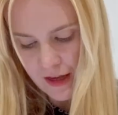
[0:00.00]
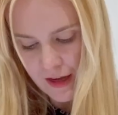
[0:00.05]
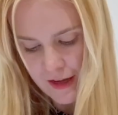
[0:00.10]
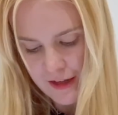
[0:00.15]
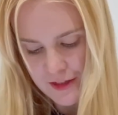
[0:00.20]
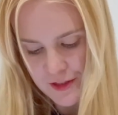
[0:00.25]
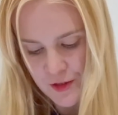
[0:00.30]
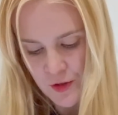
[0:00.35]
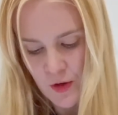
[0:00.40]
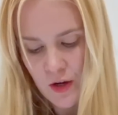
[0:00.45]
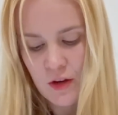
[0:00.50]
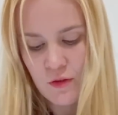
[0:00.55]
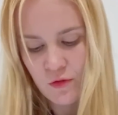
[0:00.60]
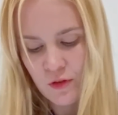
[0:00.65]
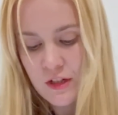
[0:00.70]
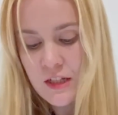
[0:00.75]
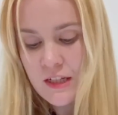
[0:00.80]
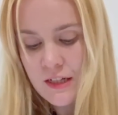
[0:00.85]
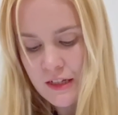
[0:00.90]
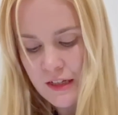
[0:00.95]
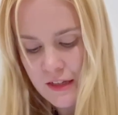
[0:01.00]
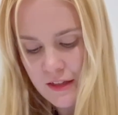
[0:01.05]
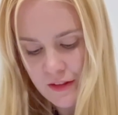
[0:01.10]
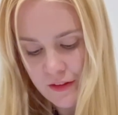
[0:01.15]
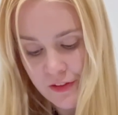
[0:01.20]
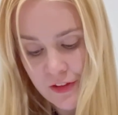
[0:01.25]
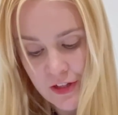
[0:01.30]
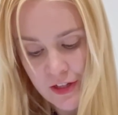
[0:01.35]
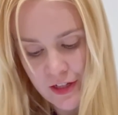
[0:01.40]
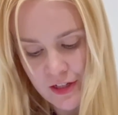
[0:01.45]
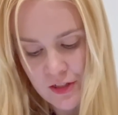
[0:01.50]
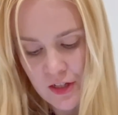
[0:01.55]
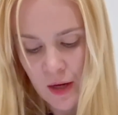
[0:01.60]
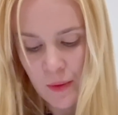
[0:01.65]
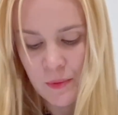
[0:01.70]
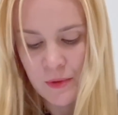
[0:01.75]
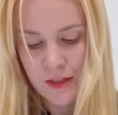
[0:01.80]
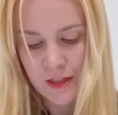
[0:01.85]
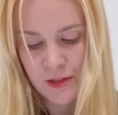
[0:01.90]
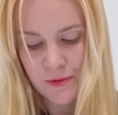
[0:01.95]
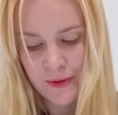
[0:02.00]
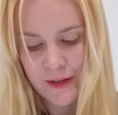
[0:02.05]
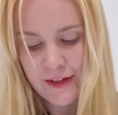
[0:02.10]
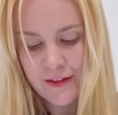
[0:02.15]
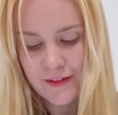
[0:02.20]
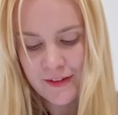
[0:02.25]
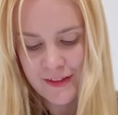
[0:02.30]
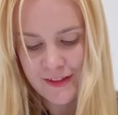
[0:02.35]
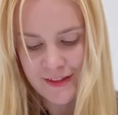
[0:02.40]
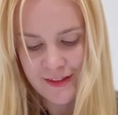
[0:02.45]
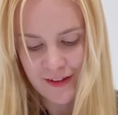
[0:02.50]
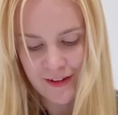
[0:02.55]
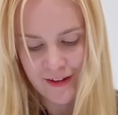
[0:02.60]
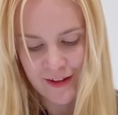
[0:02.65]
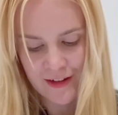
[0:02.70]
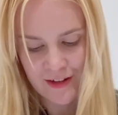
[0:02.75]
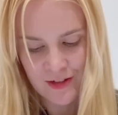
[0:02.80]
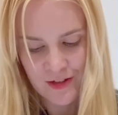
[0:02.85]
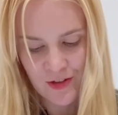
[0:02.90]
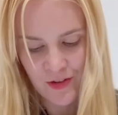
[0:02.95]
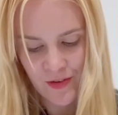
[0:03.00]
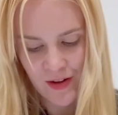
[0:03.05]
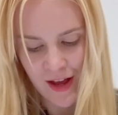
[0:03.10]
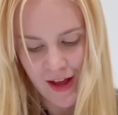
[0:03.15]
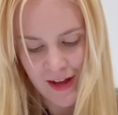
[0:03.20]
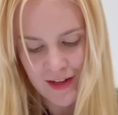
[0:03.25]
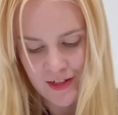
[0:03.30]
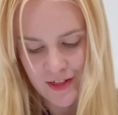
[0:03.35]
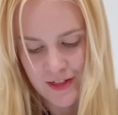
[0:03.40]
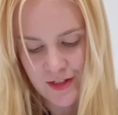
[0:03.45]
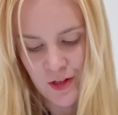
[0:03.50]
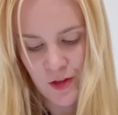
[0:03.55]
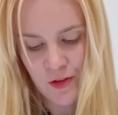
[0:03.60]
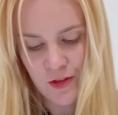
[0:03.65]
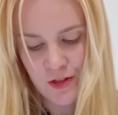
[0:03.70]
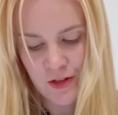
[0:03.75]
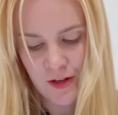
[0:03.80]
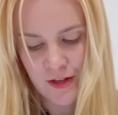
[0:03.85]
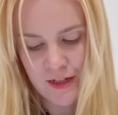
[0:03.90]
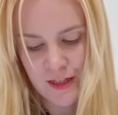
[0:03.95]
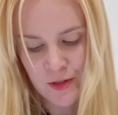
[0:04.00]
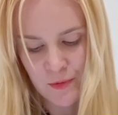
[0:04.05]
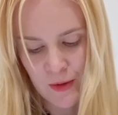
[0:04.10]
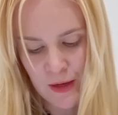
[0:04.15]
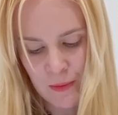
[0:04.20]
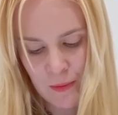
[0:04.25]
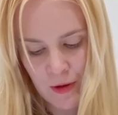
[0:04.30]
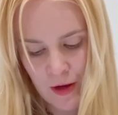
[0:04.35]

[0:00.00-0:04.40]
And sorry, I've written it the Japanese way because I don't actually know the Chinese way,